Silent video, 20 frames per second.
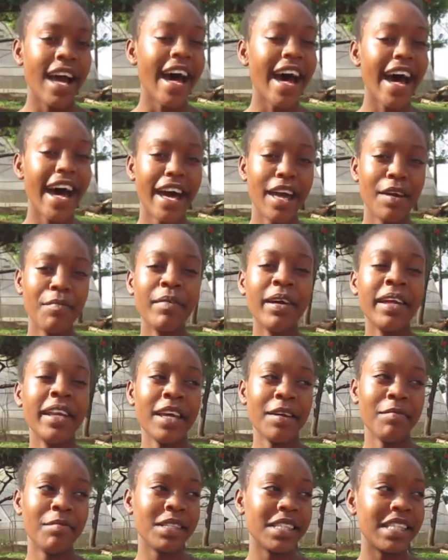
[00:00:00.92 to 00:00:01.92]
Hi, my
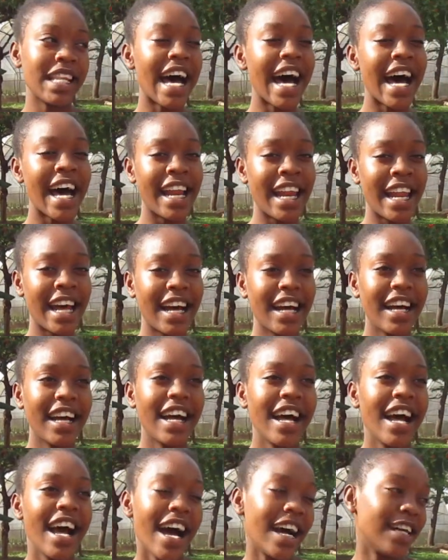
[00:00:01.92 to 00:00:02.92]
name is Diana,
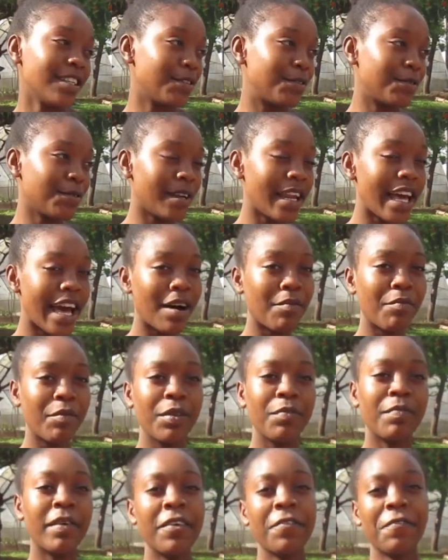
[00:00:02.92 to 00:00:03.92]
and today I'm
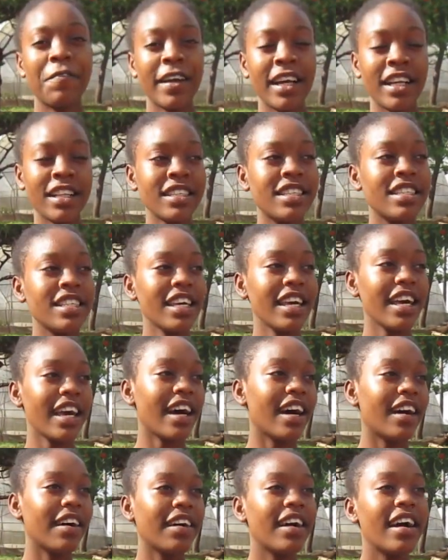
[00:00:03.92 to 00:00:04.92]
with my friends
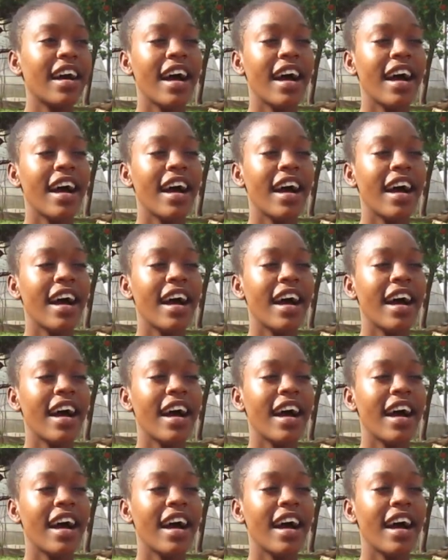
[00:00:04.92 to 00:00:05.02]
here.